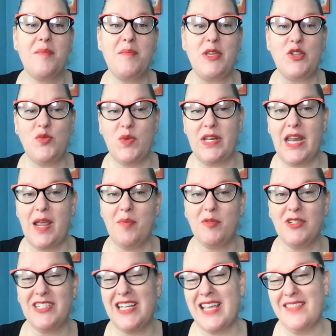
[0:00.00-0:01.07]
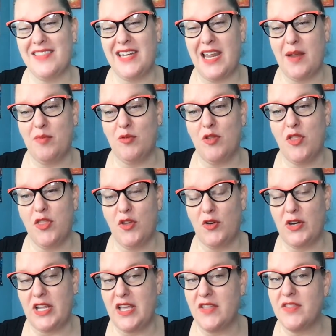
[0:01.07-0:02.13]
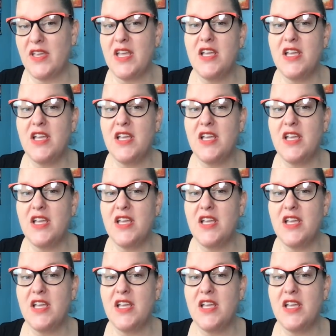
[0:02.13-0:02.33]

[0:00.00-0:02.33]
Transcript: between April 10th and April 30th.